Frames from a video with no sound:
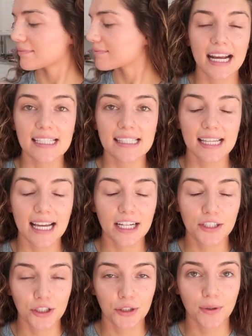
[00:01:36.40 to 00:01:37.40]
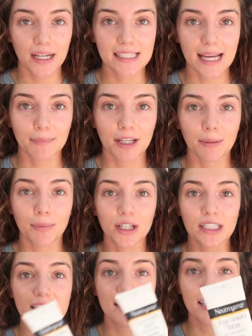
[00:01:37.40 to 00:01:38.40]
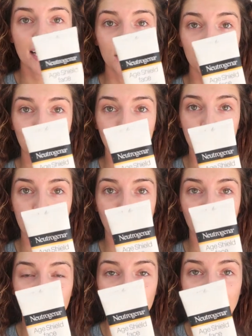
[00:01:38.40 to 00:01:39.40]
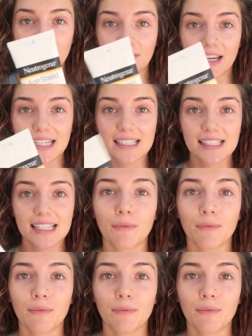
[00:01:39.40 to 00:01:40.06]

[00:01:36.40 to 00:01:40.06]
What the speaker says: Next thing I do is I'm gonna put sunscreen all over my face.